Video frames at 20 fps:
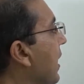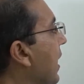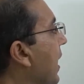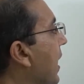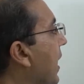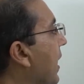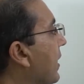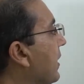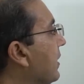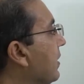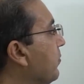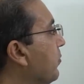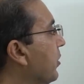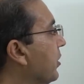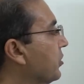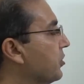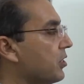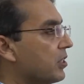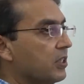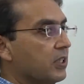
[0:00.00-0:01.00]
and the
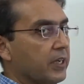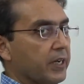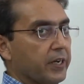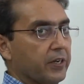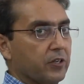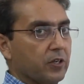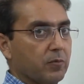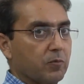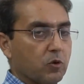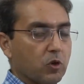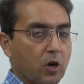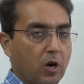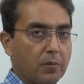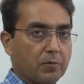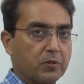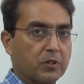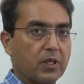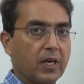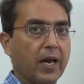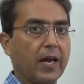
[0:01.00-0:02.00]
pressure in the atrium
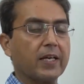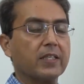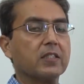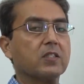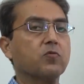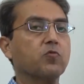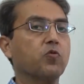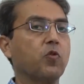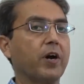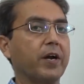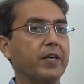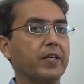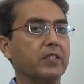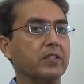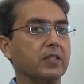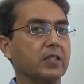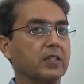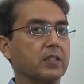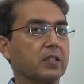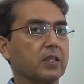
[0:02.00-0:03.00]
drops as Y
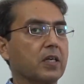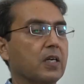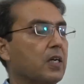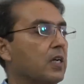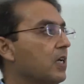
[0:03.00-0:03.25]
descent.